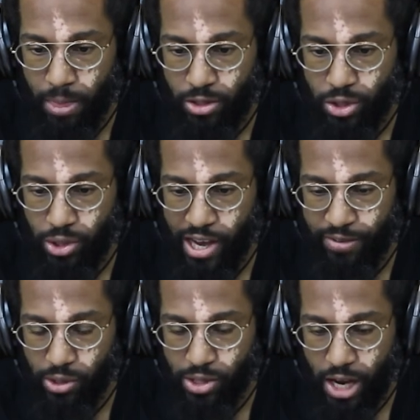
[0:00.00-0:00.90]
So you have
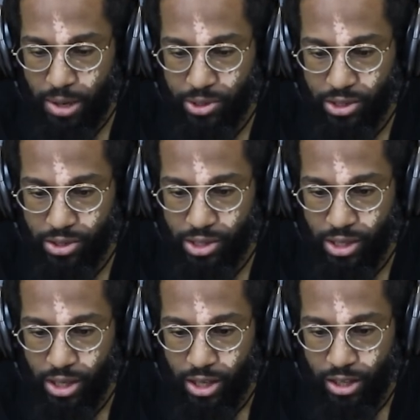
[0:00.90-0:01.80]
those options.
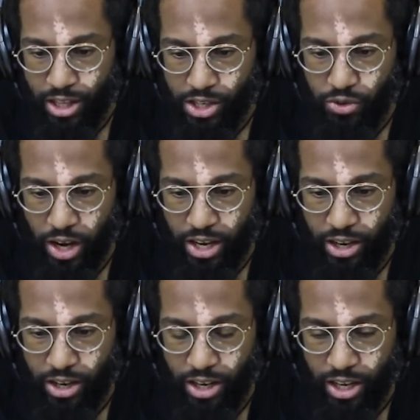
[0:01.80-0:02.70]
This right
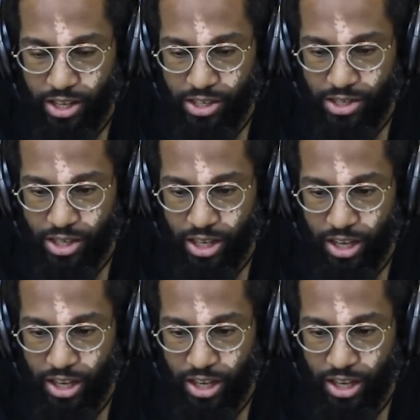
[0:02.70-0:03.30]
here is,